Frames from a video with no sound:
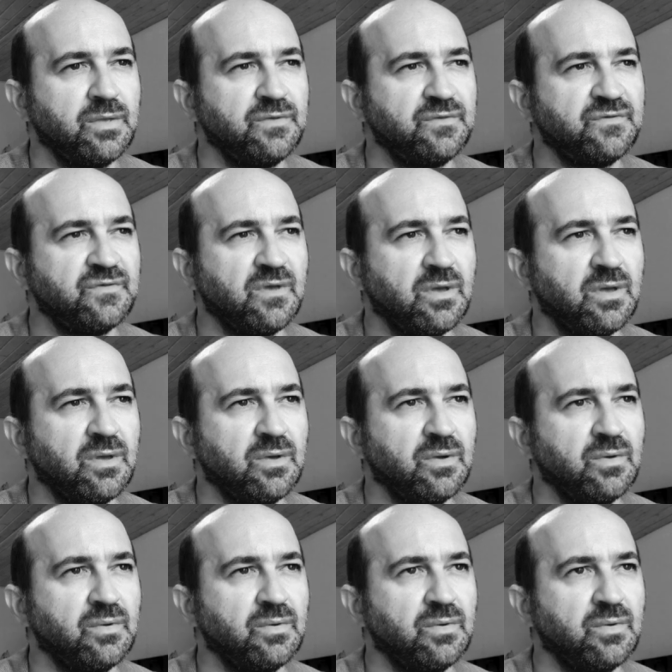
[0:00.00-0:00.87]

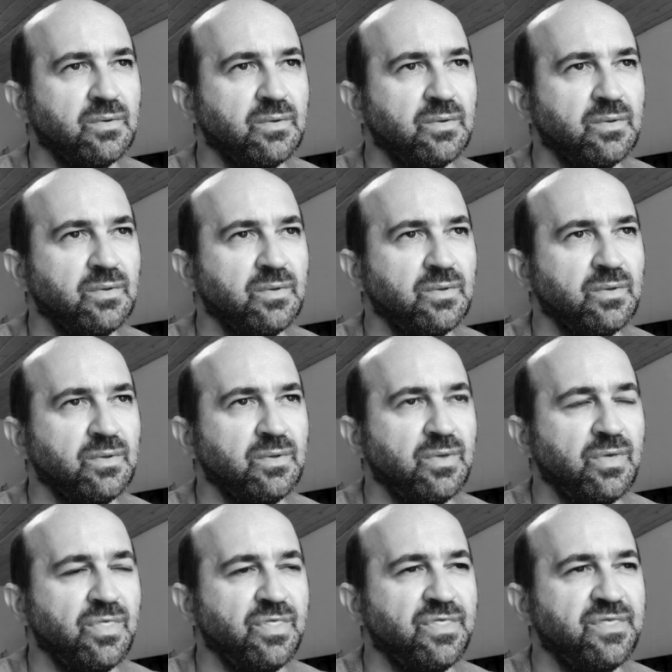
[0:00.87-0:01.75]
So,
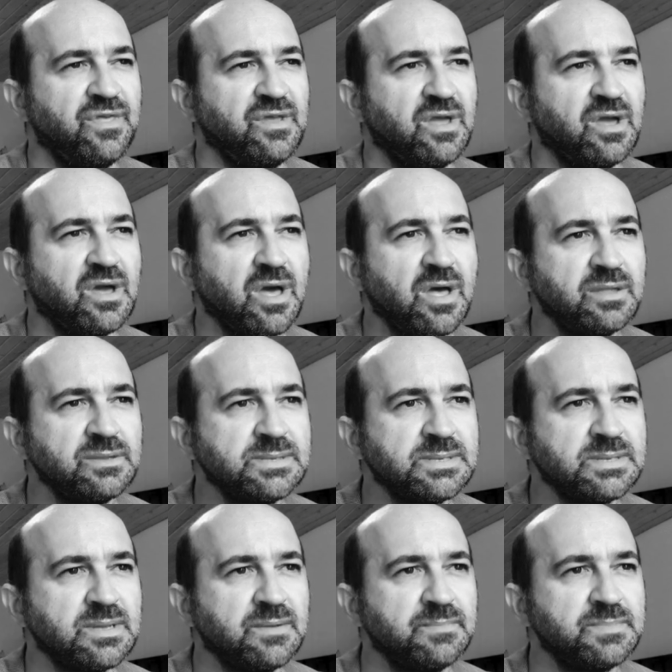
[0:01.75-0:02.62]
the
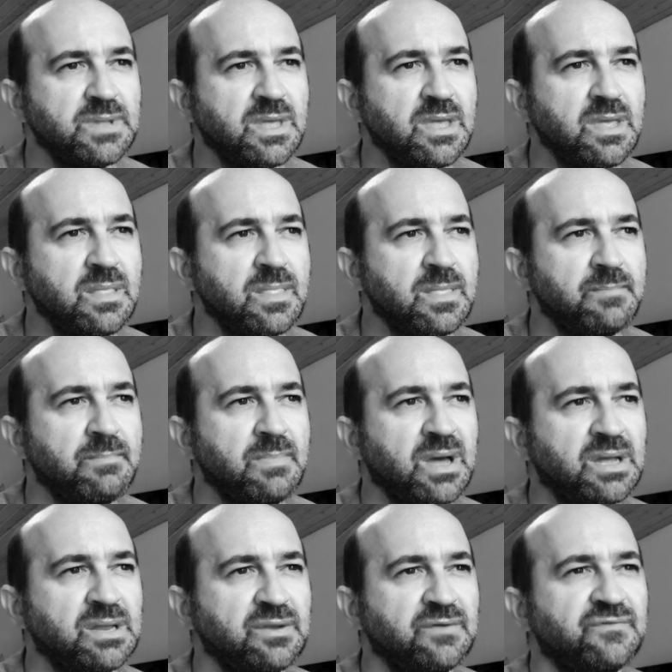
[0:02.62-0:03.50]
concept in the
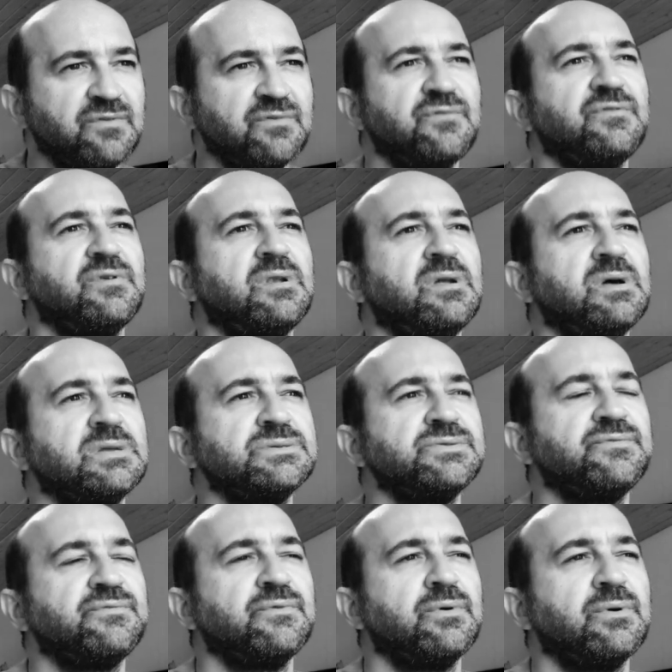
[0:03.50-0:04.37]
mind of the
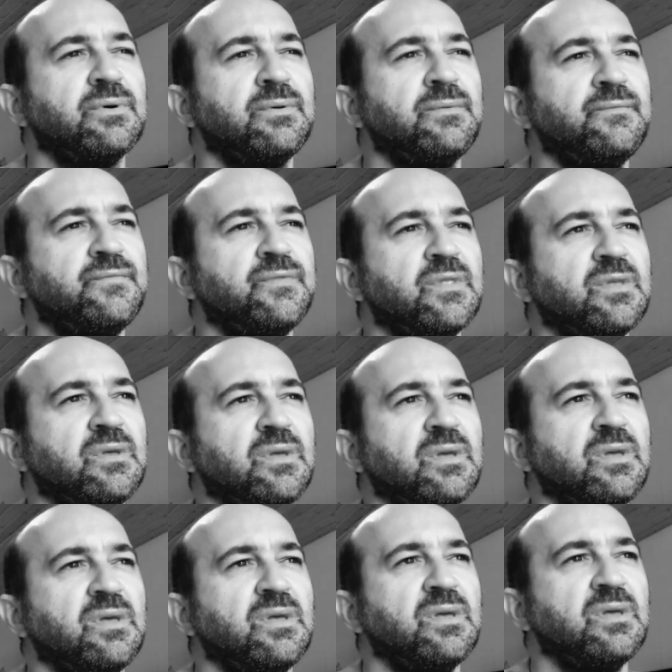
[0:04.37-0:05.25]
philosopher
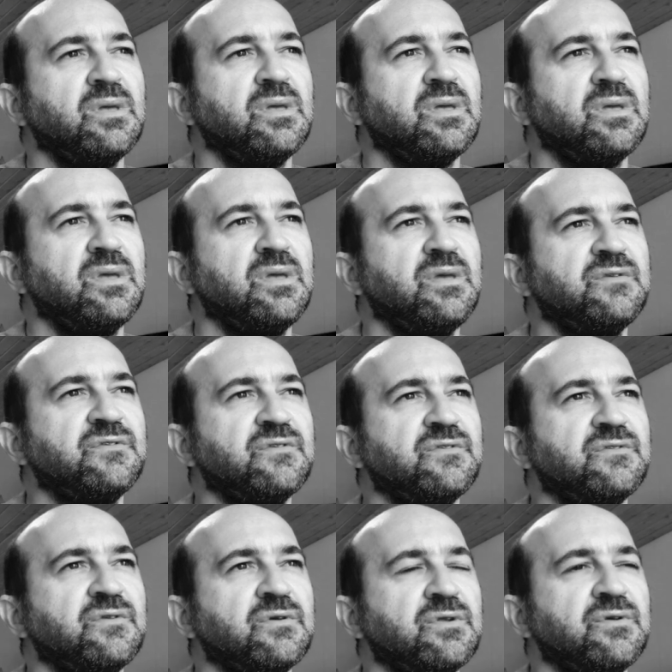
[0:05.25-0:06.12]
is
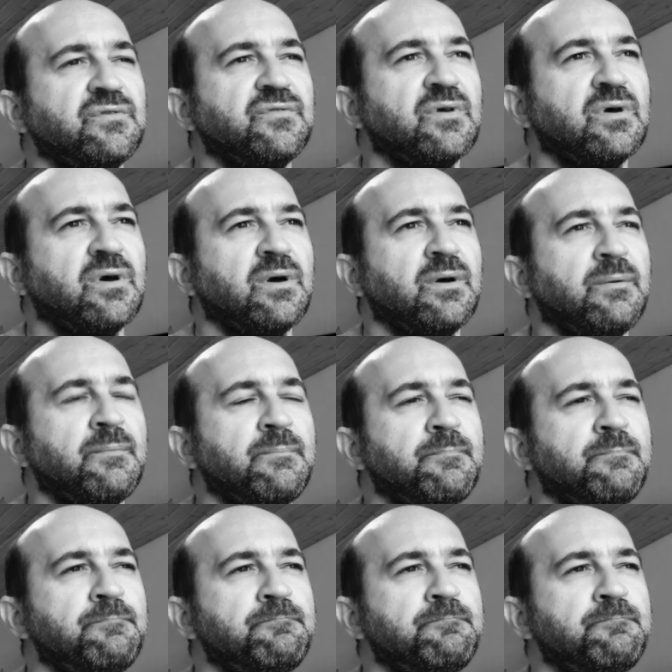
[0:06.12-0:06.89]
a sort of